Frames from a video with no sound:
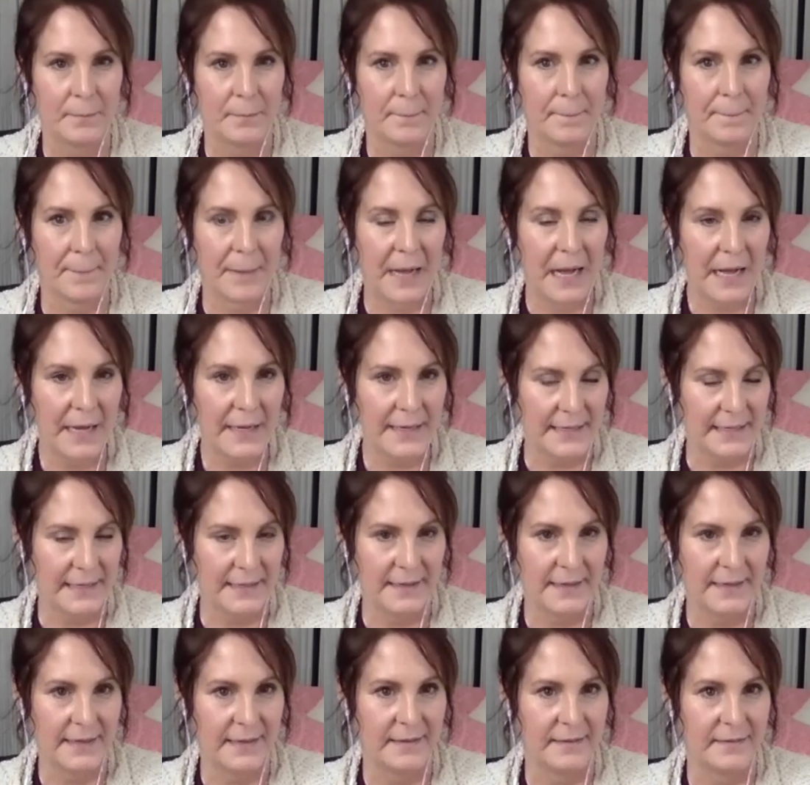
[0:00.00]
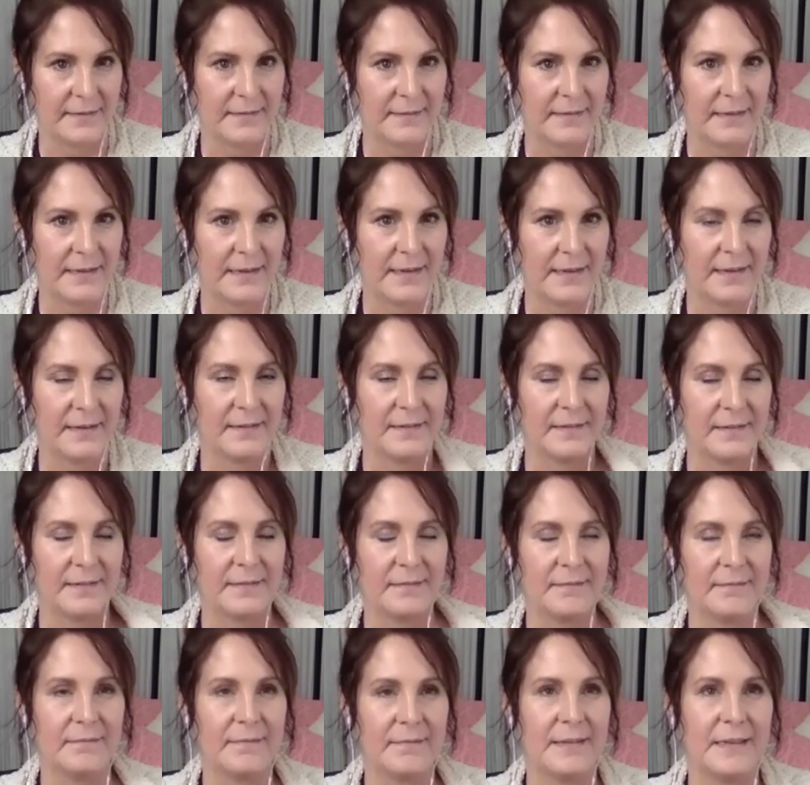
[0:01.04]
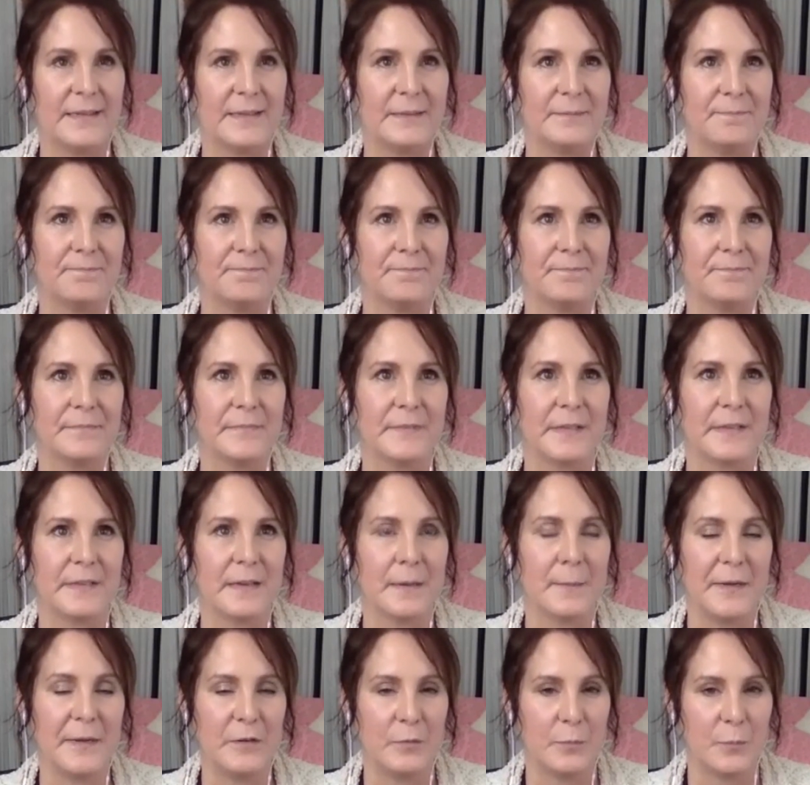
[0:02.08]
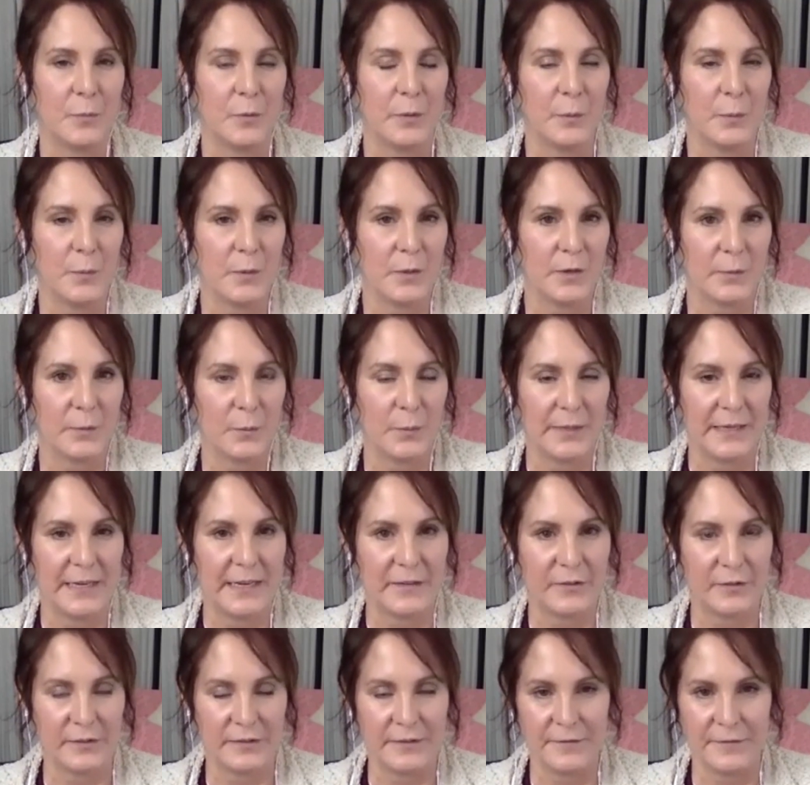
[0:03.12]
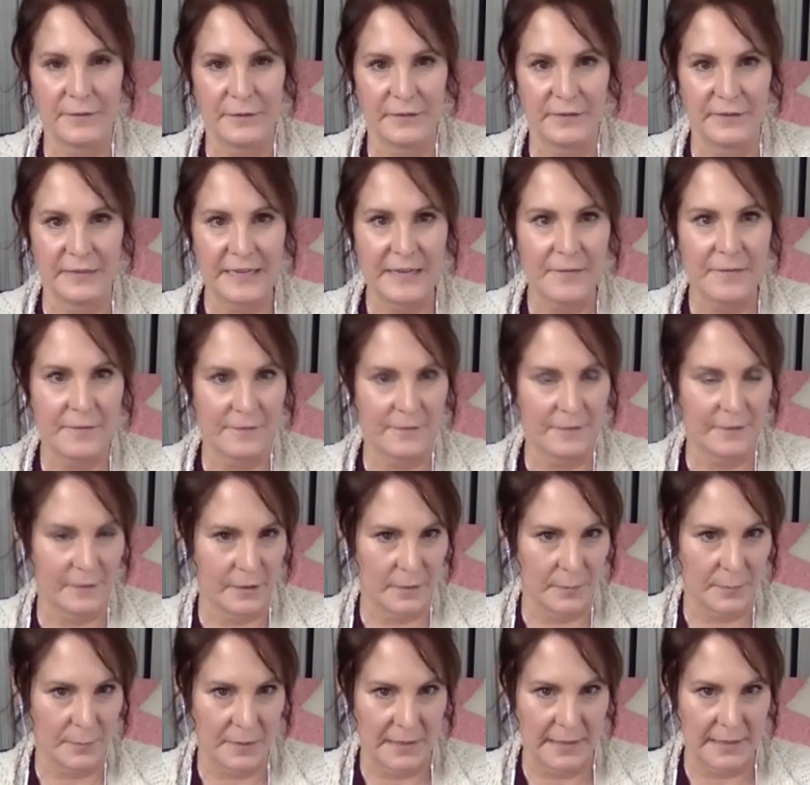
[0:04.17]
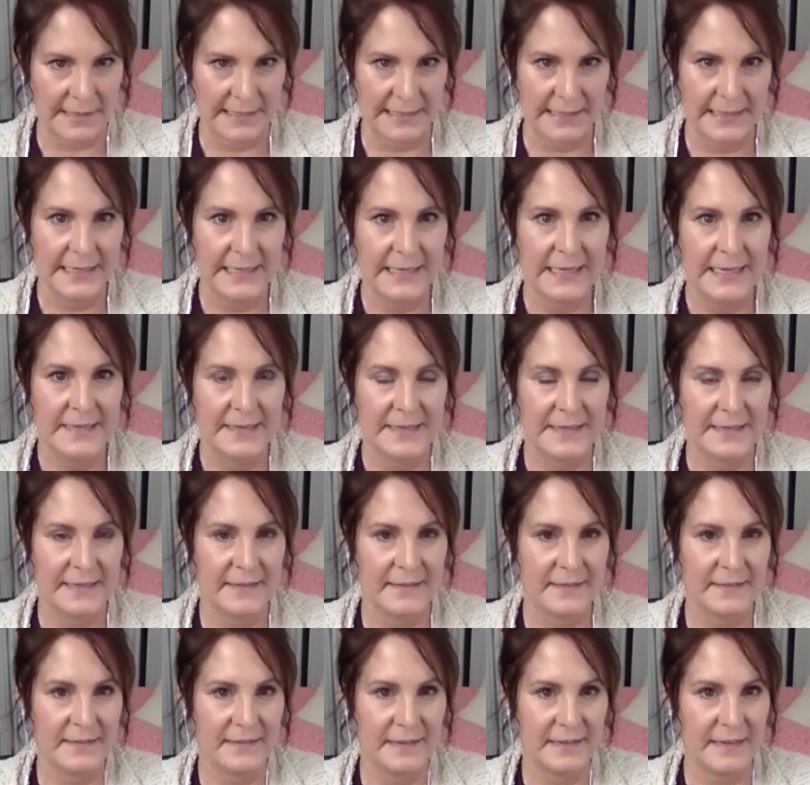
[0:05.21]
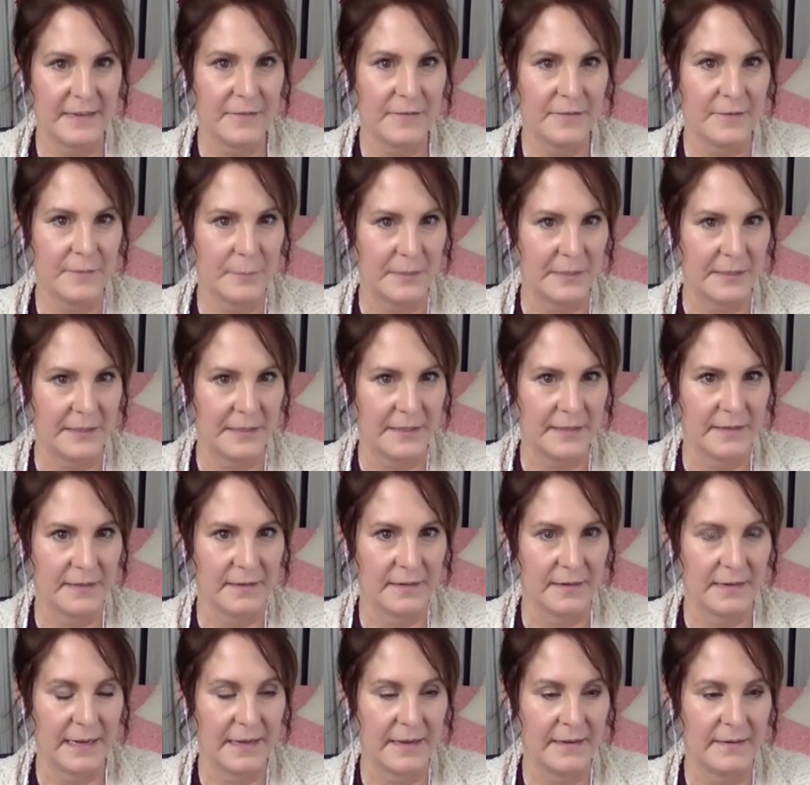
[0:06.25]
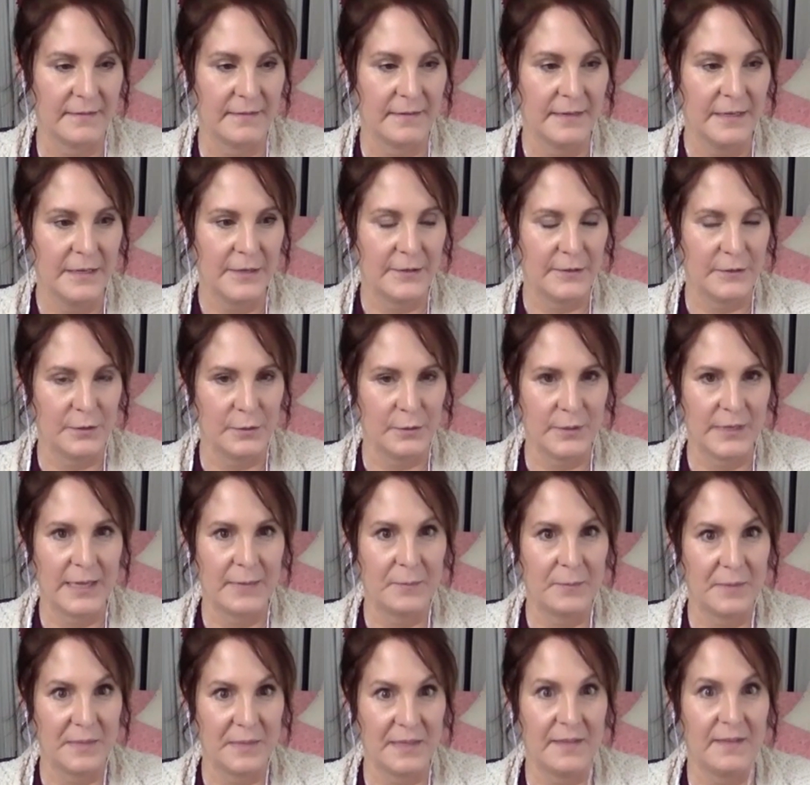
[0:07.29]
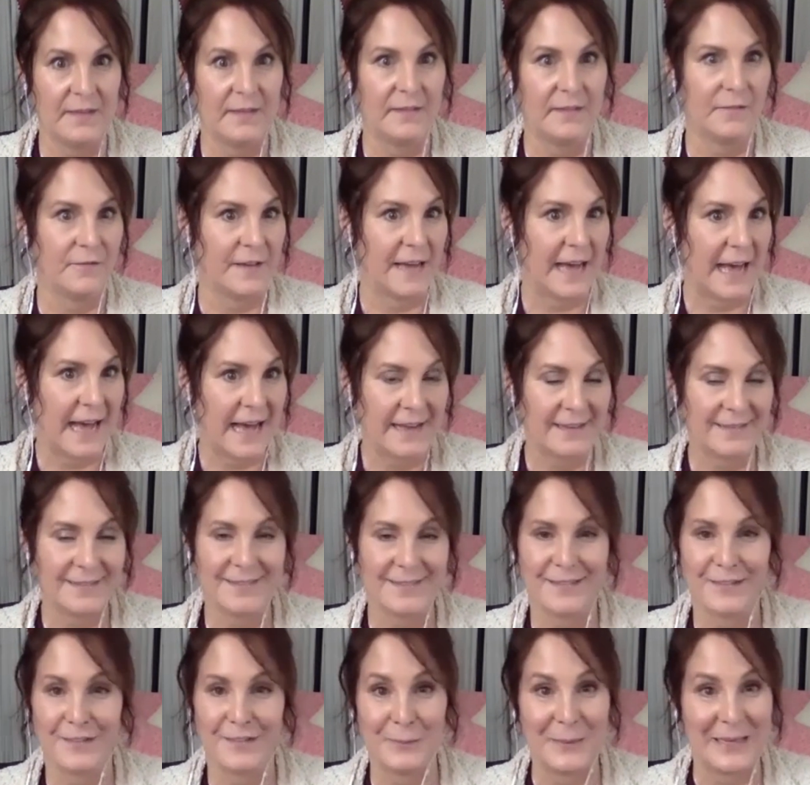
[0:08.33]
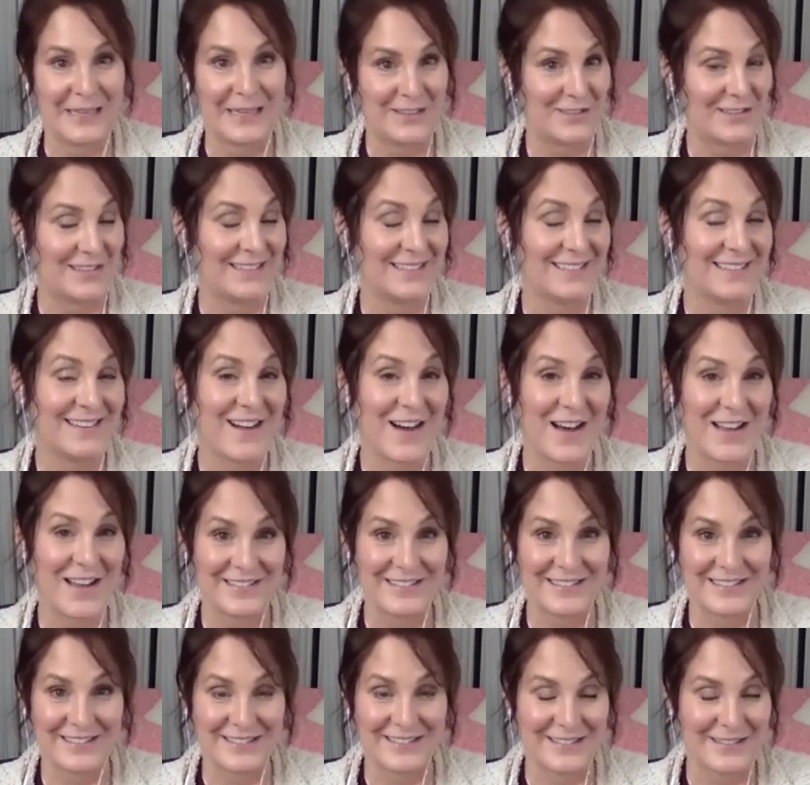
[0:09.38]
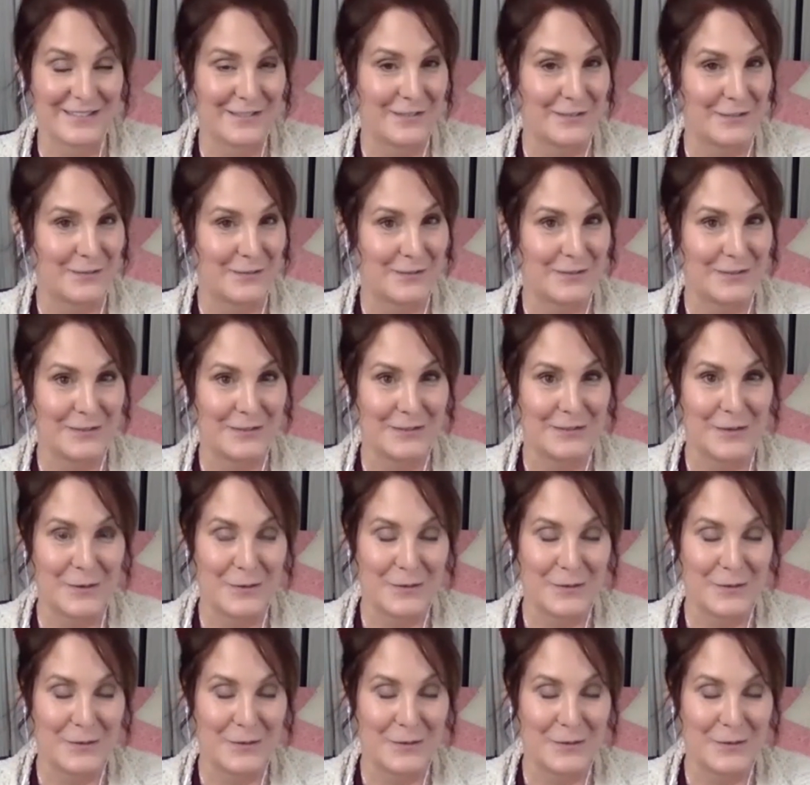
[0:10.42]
body and coming to a point where we actually feel safe in our body, that it's safe to be here. And you can be this vast, spacious consciousness. You can know